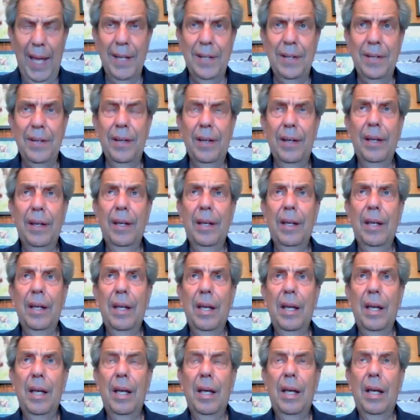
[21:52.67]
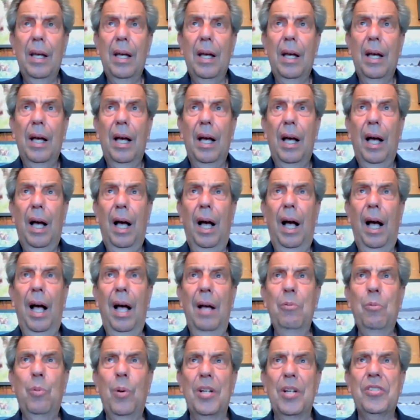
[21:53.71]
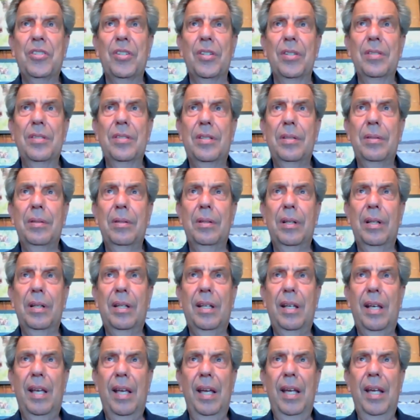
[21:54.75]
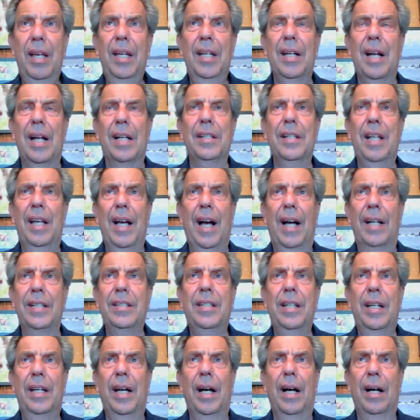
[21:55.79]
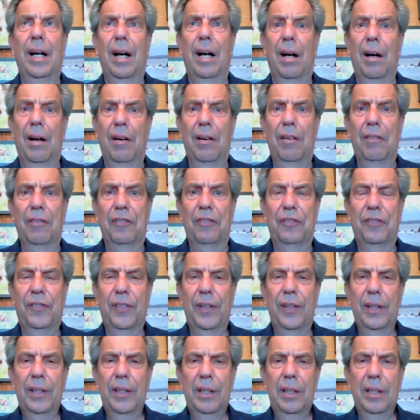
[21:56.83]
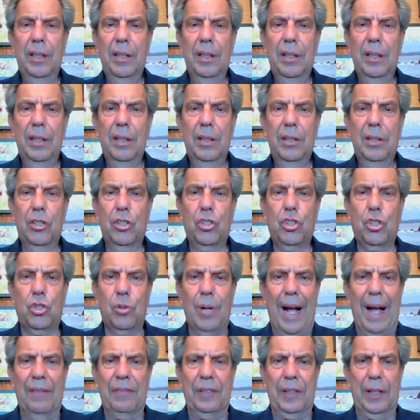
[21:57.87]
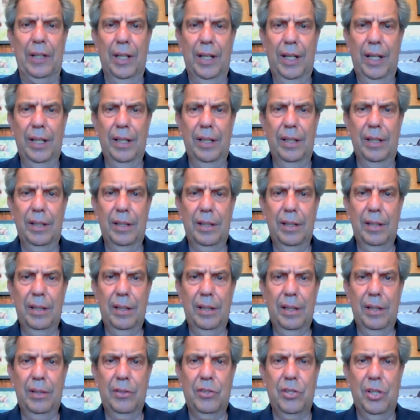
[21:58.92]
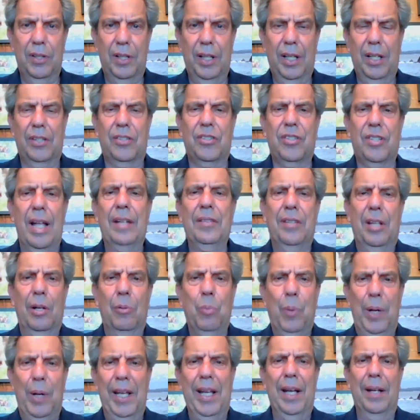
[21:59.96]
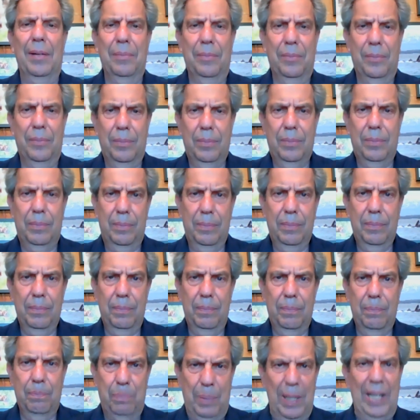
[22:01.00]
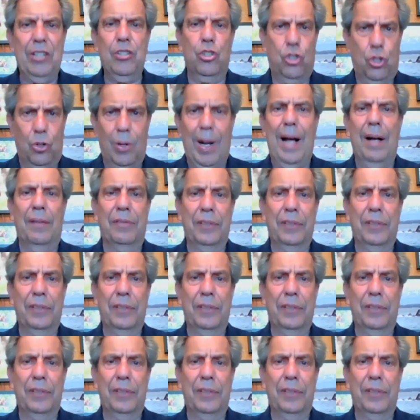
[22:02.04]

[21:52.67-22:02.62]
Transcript: And I wasn't keen on the idea of traveling to the extent that we had been